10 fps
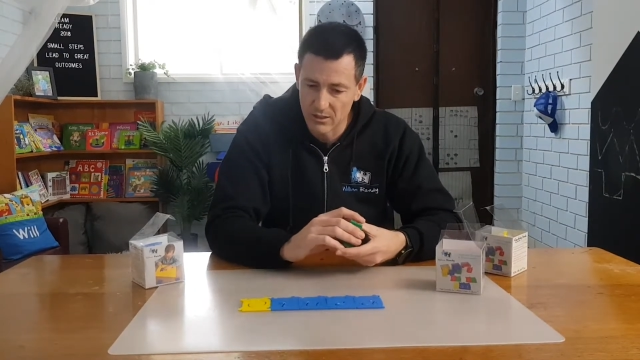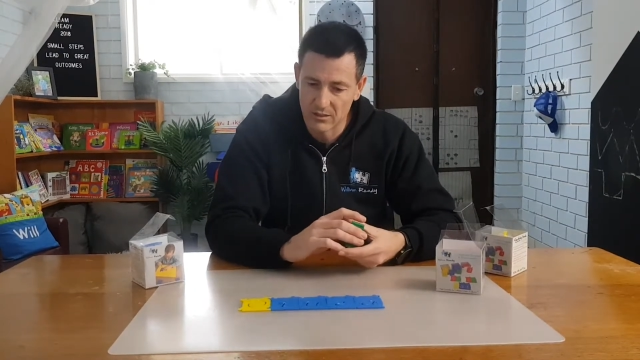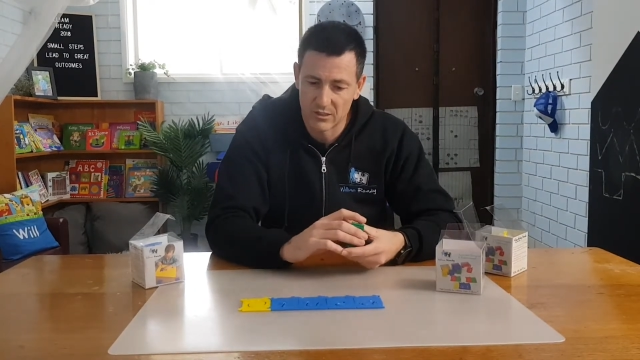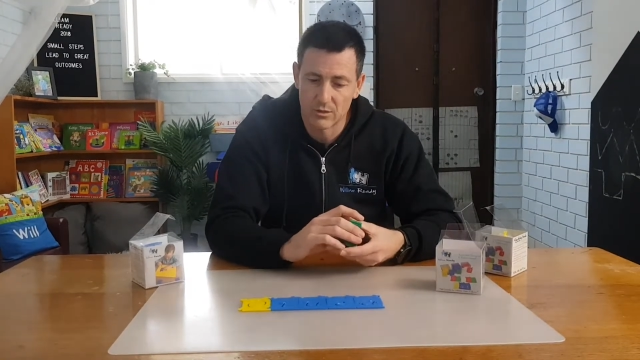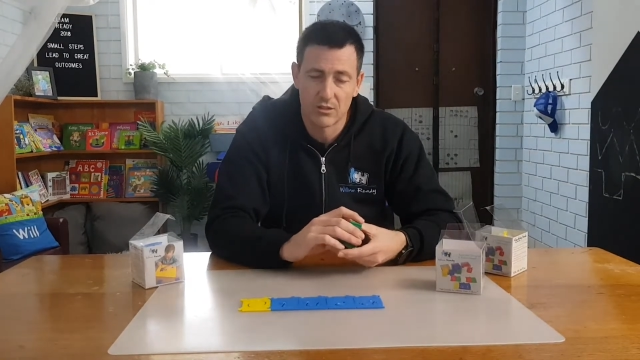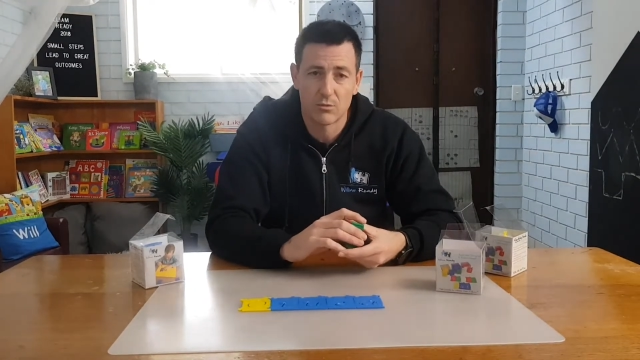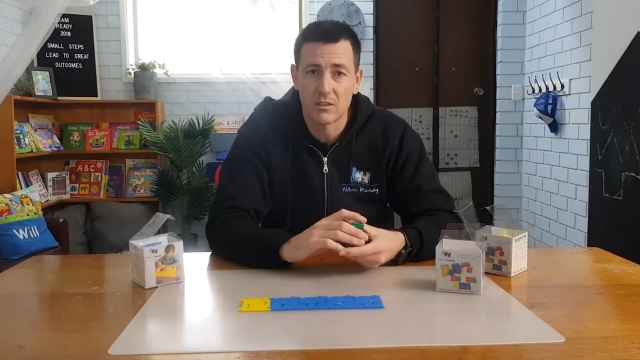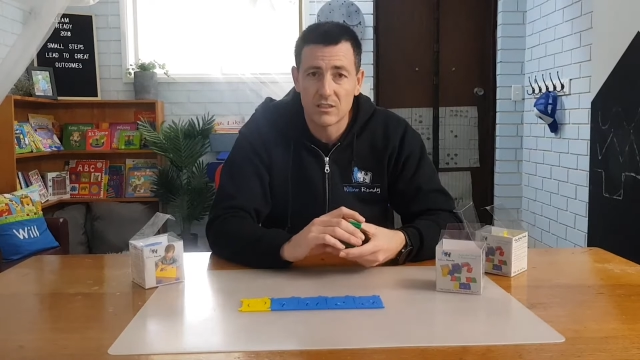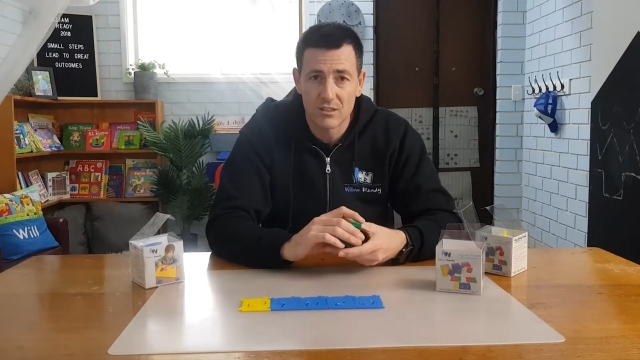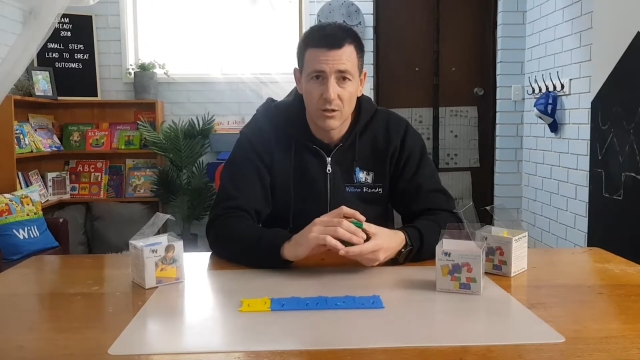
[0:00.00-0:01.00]
sort of 3
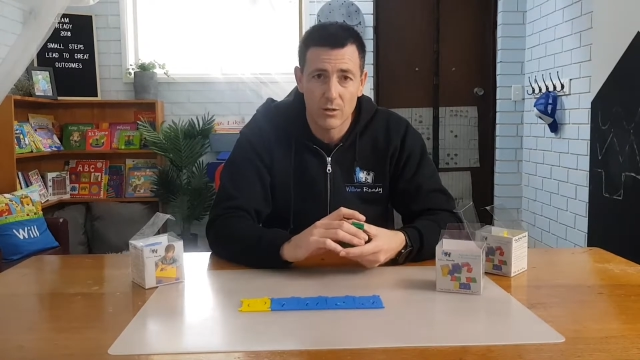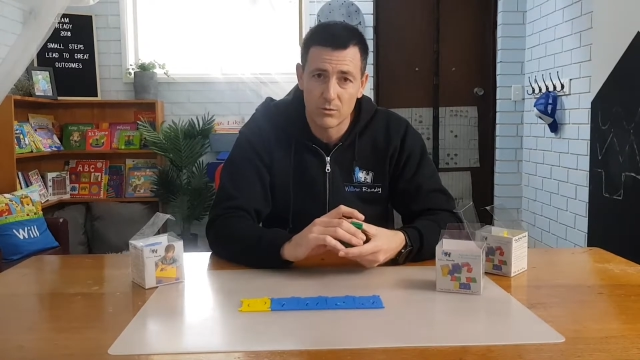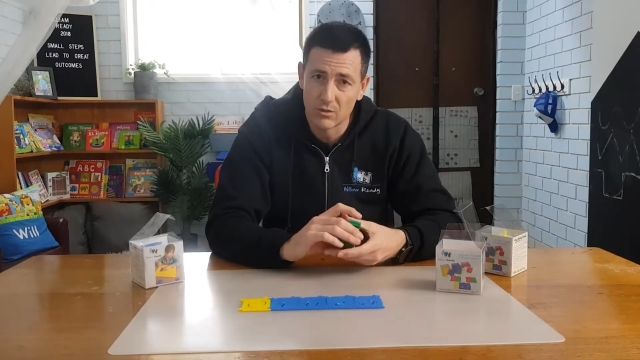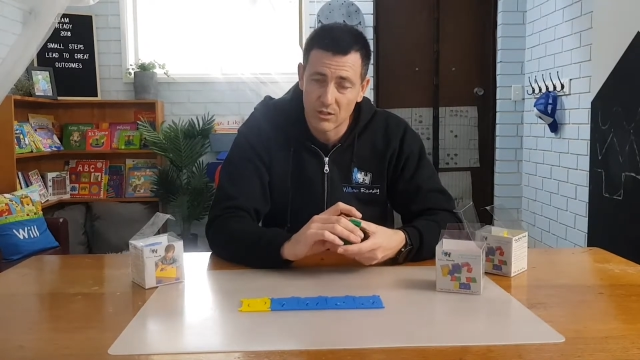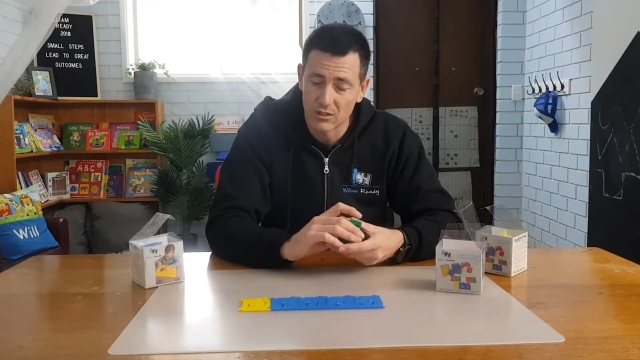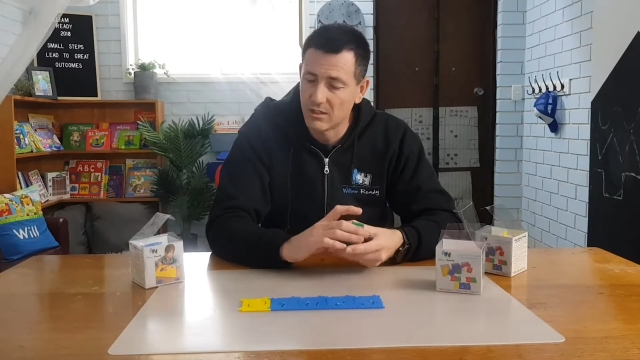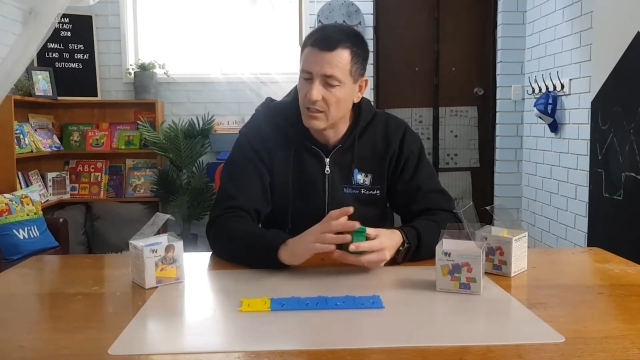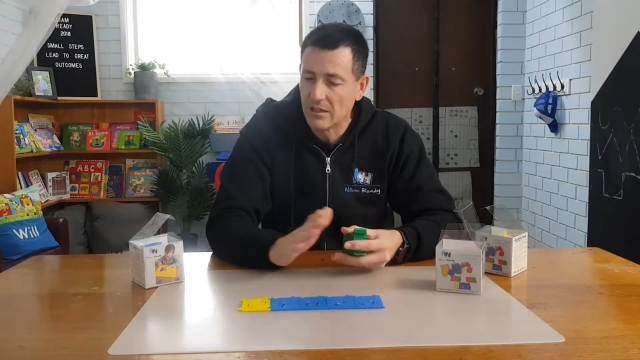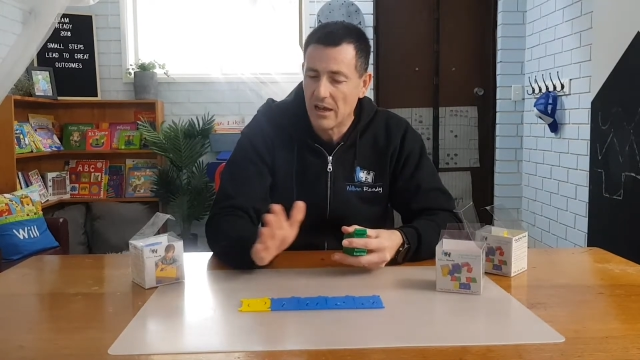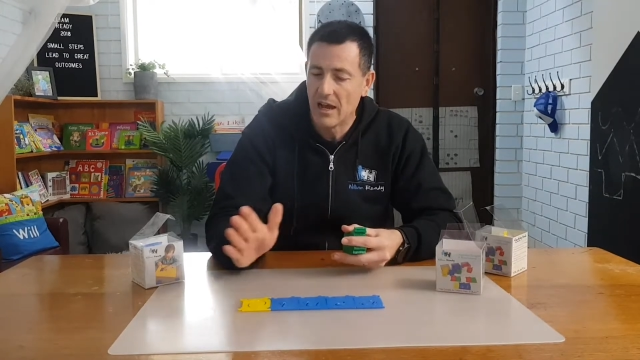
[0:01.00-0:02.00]
years old kind of
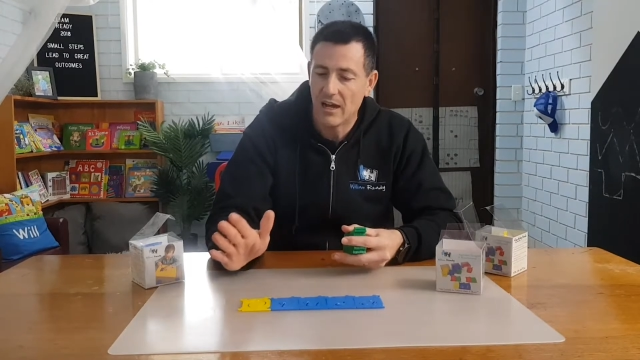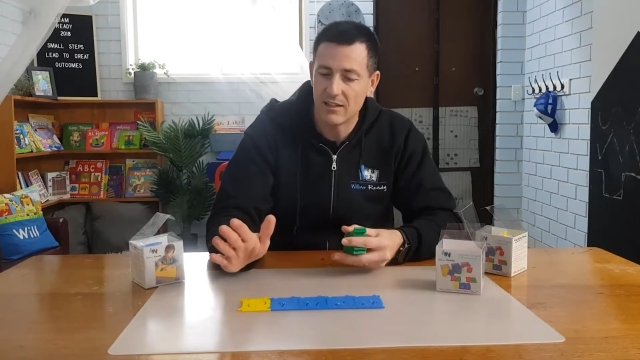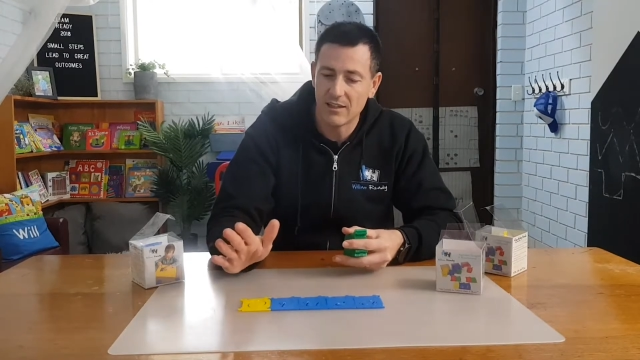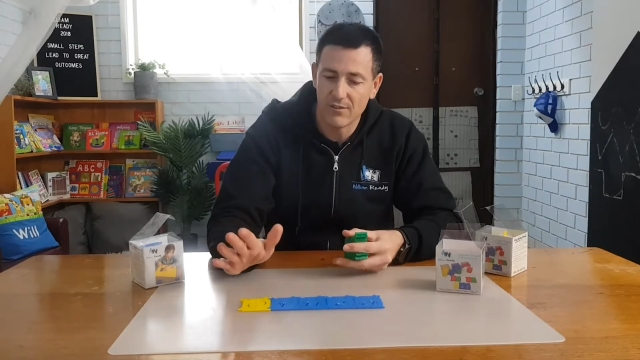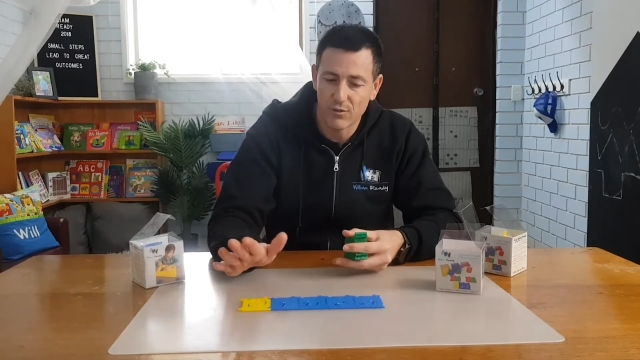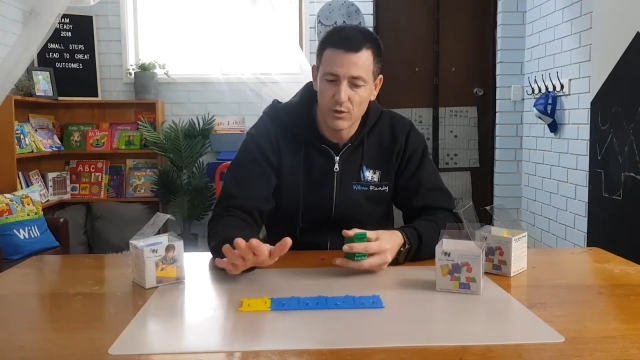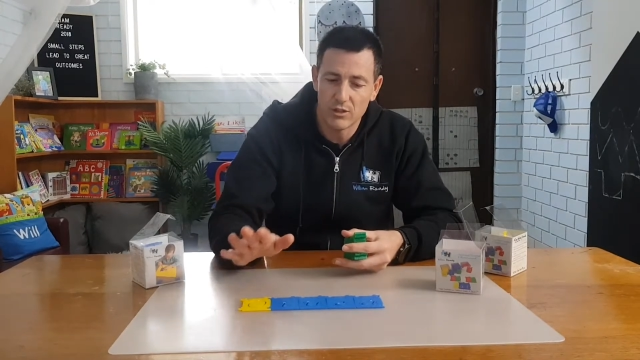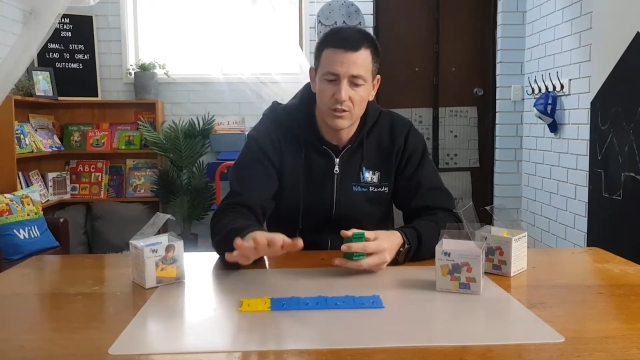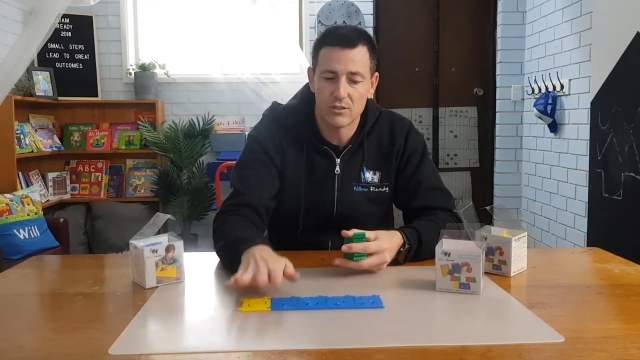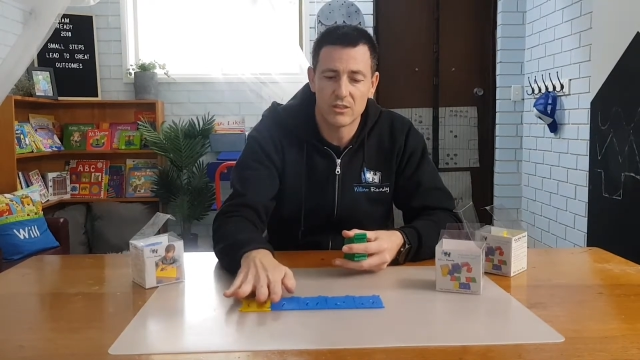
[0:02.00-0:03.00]
thing, and therefore
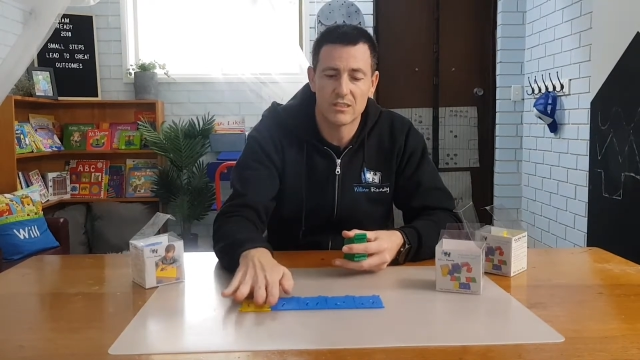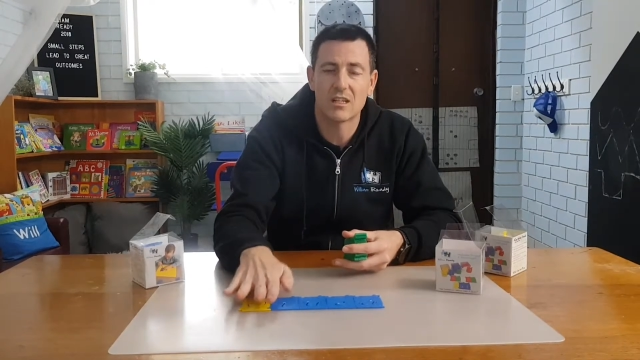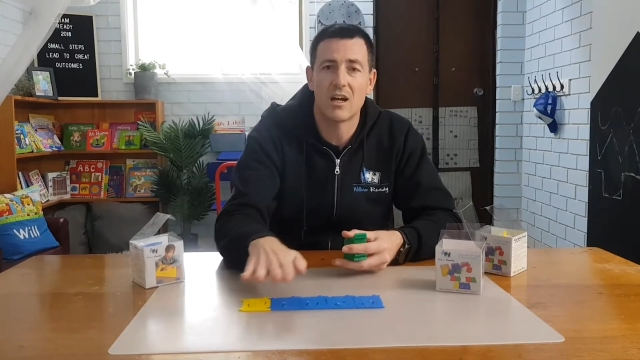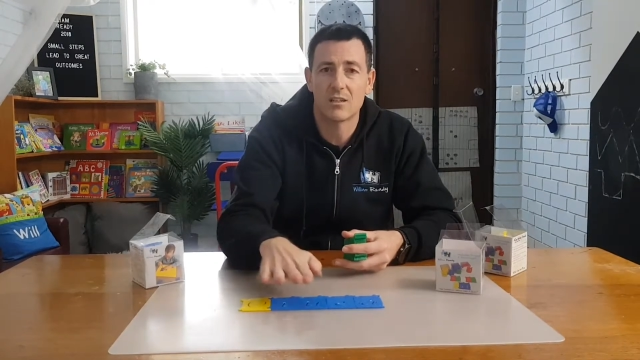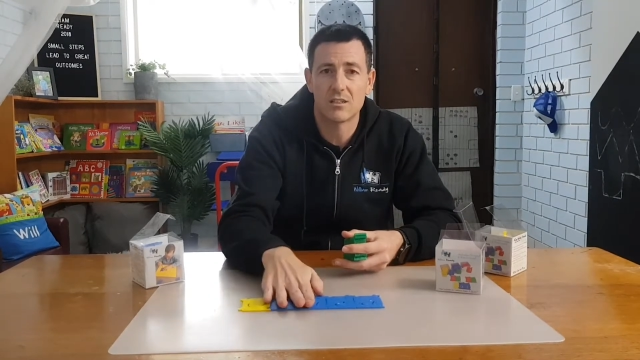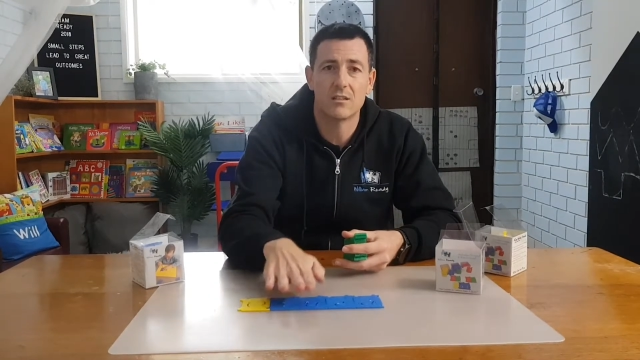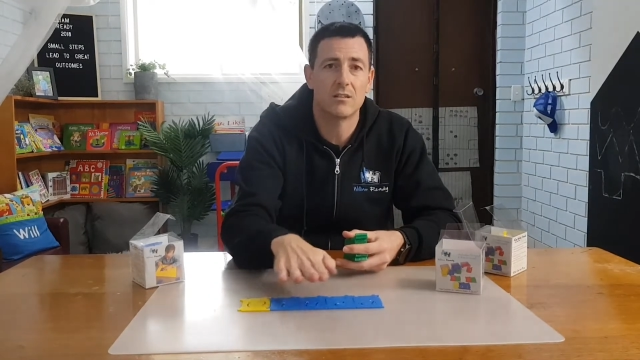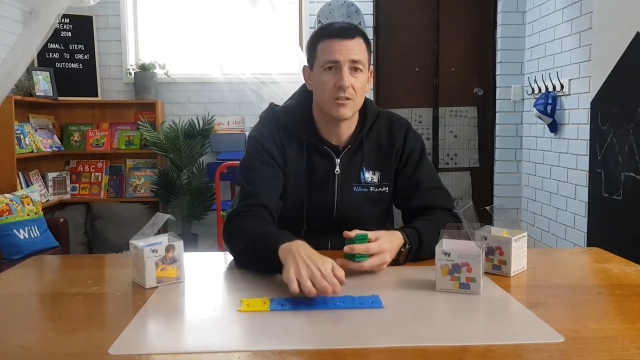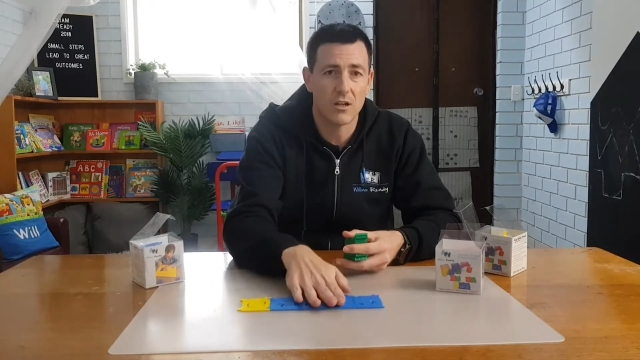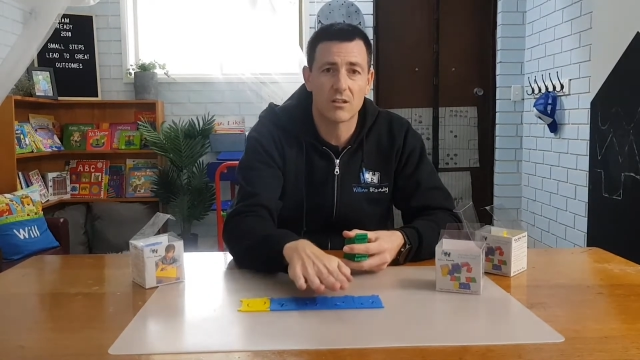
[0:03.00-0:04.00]
you can just start
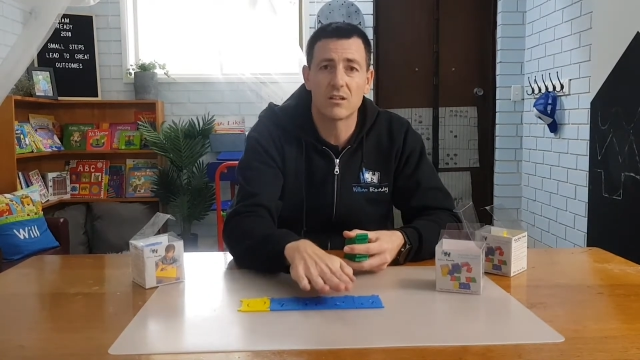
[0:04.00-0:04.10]
to,